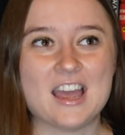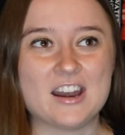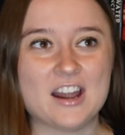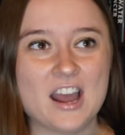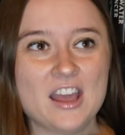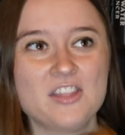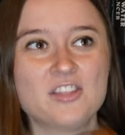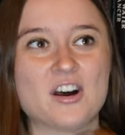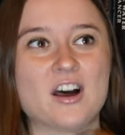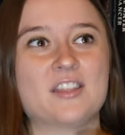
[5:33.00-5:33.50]
And
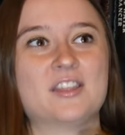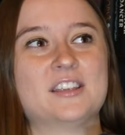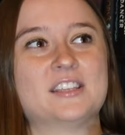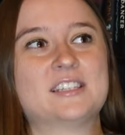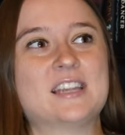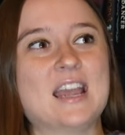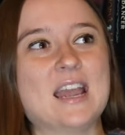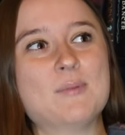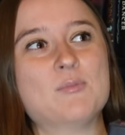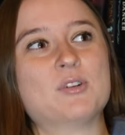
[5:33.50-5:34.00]
I thought this
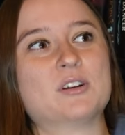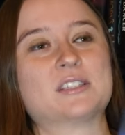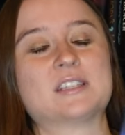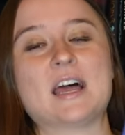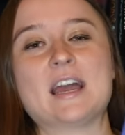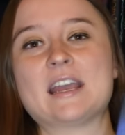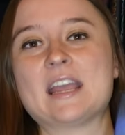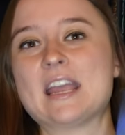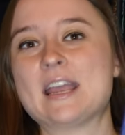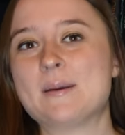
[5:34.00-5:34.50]
game was
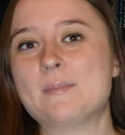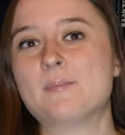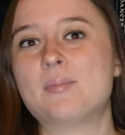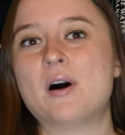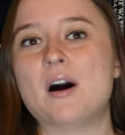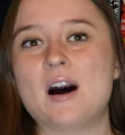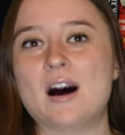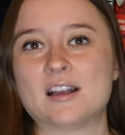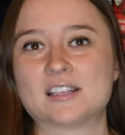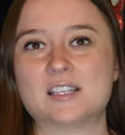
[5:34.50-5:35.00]
like
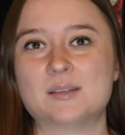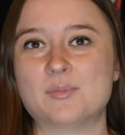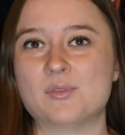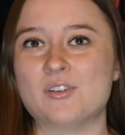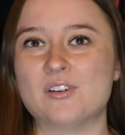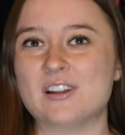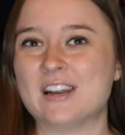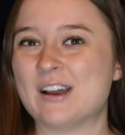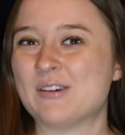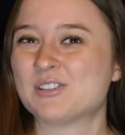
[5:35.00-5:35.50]

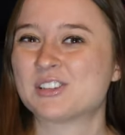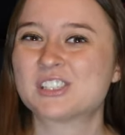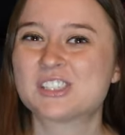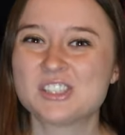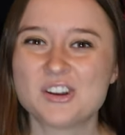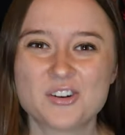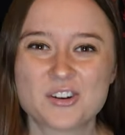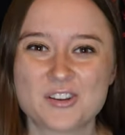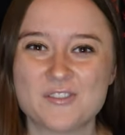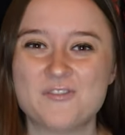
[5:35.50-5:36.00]
impossible, and I was
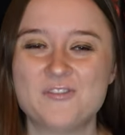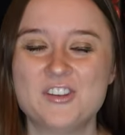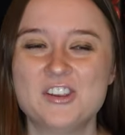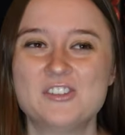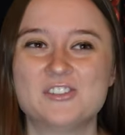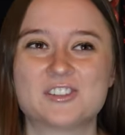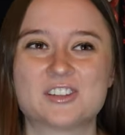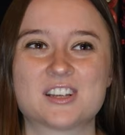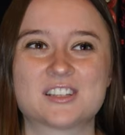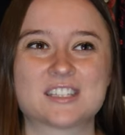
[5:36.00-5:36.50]
so
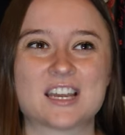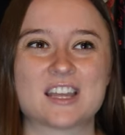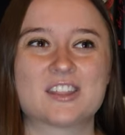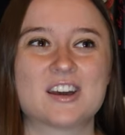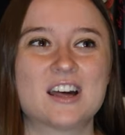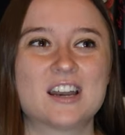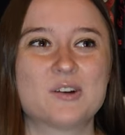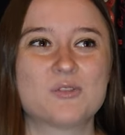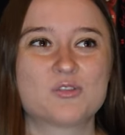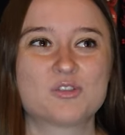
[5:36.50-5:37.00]
confused because I
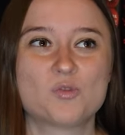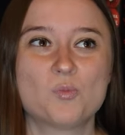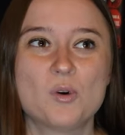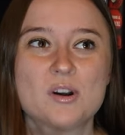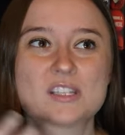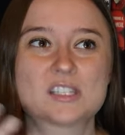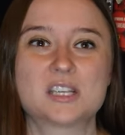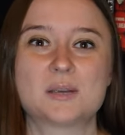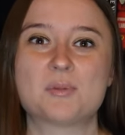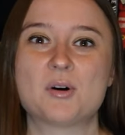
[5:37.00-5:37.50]
thought it
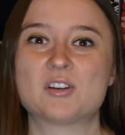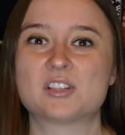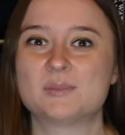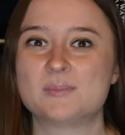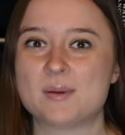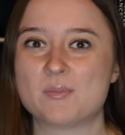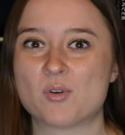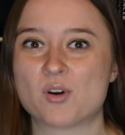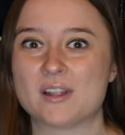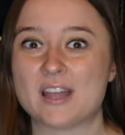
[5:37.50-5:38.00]
was supposed to
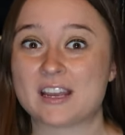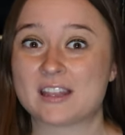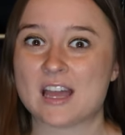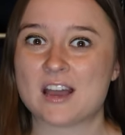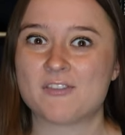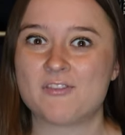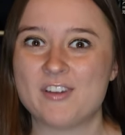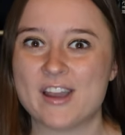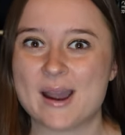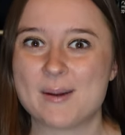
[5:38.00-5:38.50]
be more like
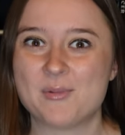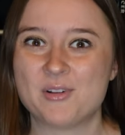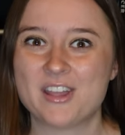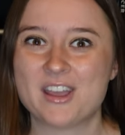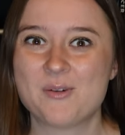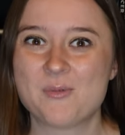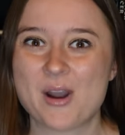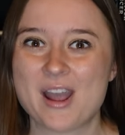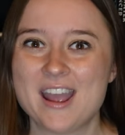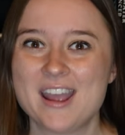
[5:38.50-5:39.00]
that
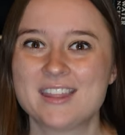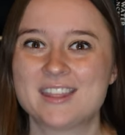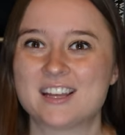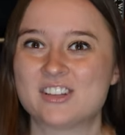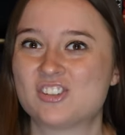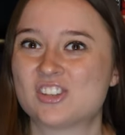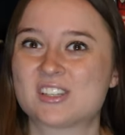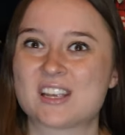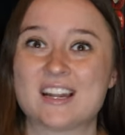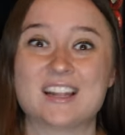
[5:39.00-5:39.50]
family weight.
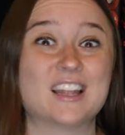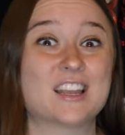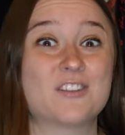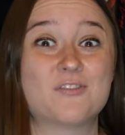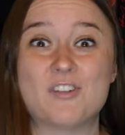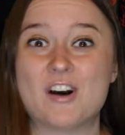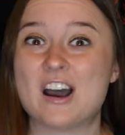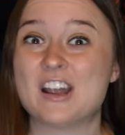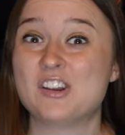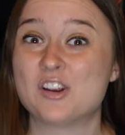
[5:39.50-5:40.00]
That's just kind of like
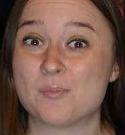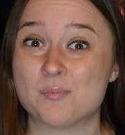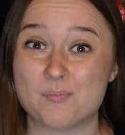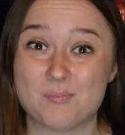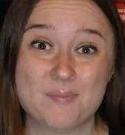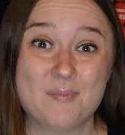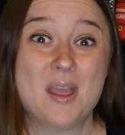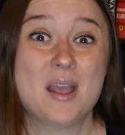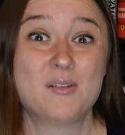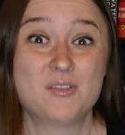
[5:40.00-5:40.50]
fine, you're
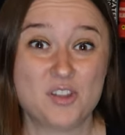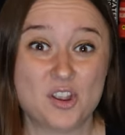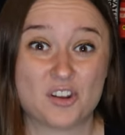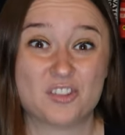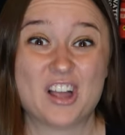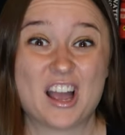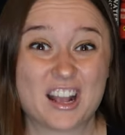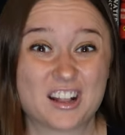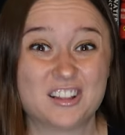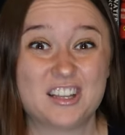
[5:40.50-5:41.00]
you're
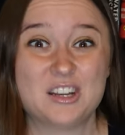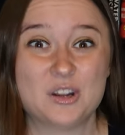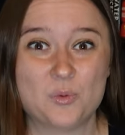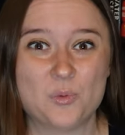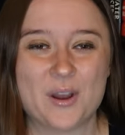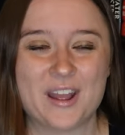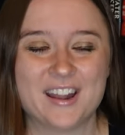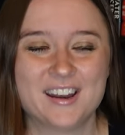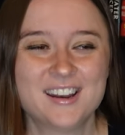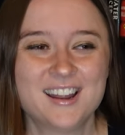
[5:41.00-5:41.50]
likely to
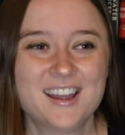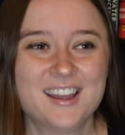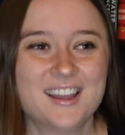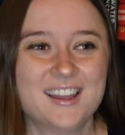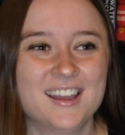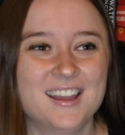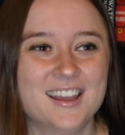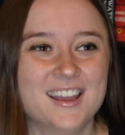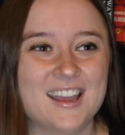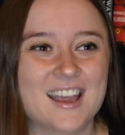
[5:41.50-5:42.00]
win,
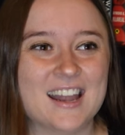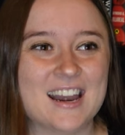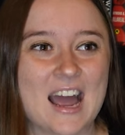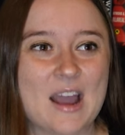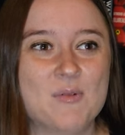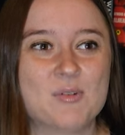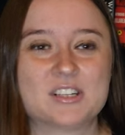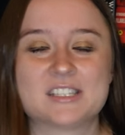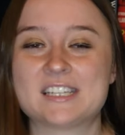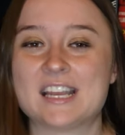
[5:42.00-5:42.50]
and
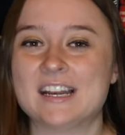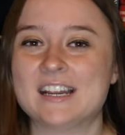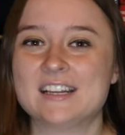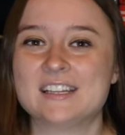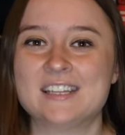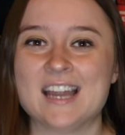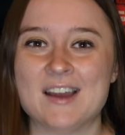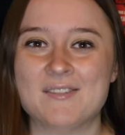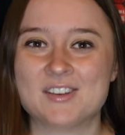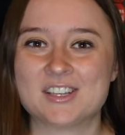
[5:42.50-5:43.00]
I was
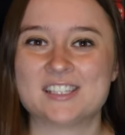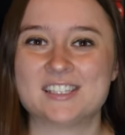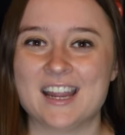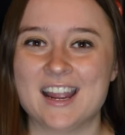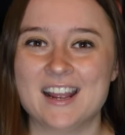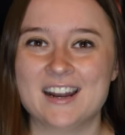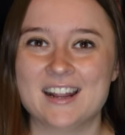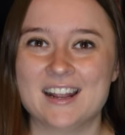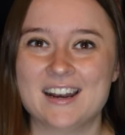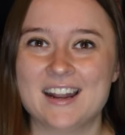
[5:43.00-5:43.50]
getting
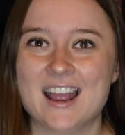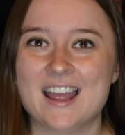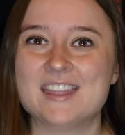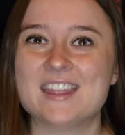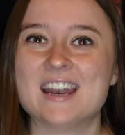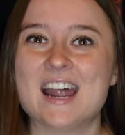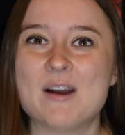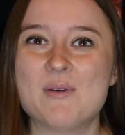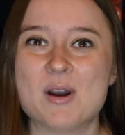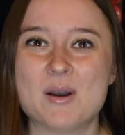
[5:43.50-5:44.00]
devastated. And
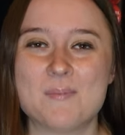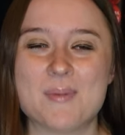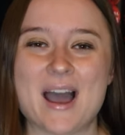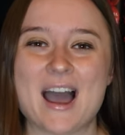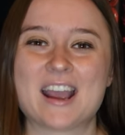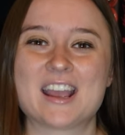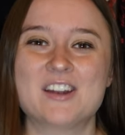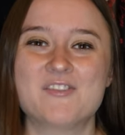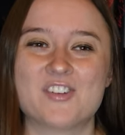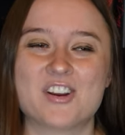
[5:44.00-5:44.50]
then I went
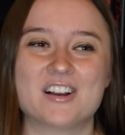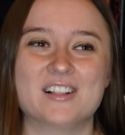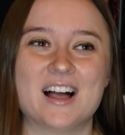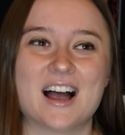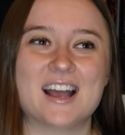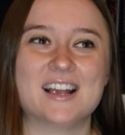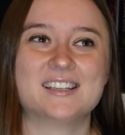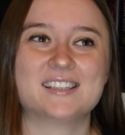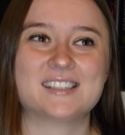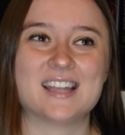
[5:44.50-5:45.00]
back and
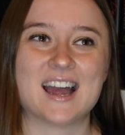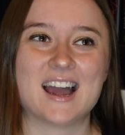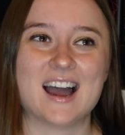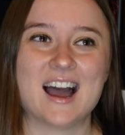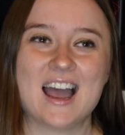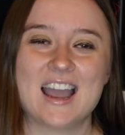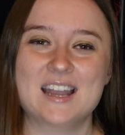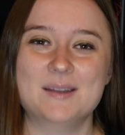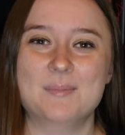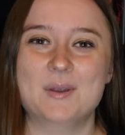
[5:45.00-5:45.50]
realized that
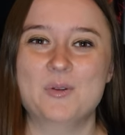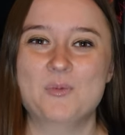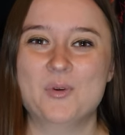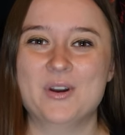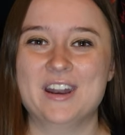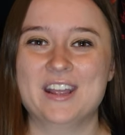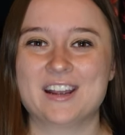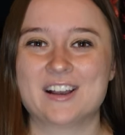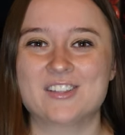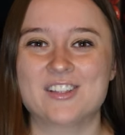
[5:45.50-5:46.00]
I had been
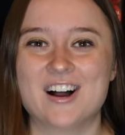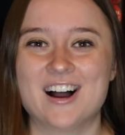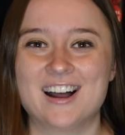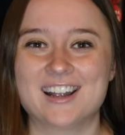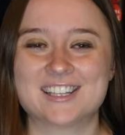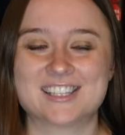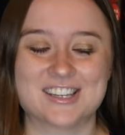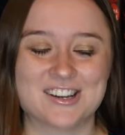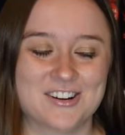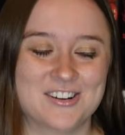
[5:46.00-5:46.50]
winning a
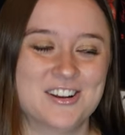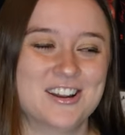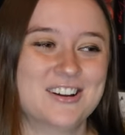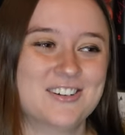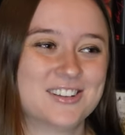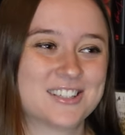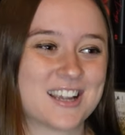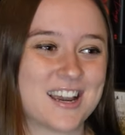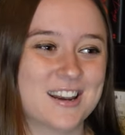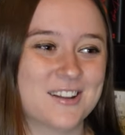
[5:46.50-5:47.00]
lot, so it
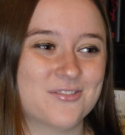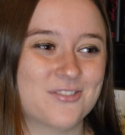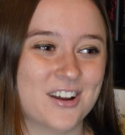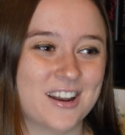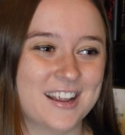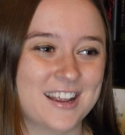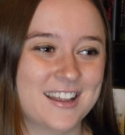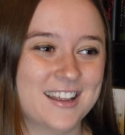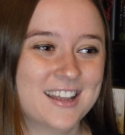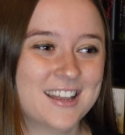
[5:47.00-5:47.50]
was kind of
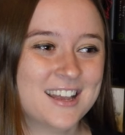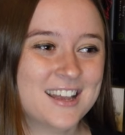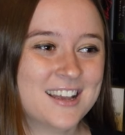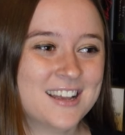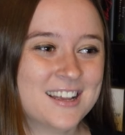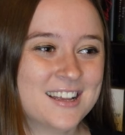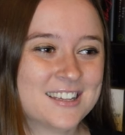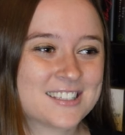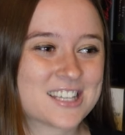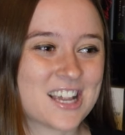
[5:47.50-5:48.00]
funny.
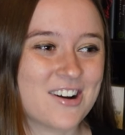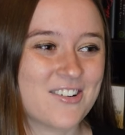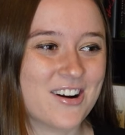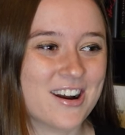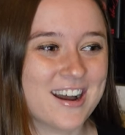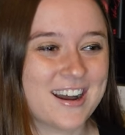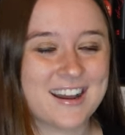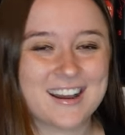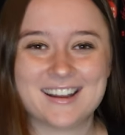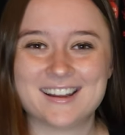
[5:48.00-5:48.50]
So
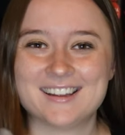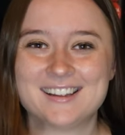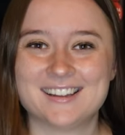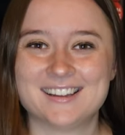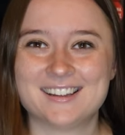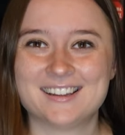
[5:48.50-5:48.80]
uh,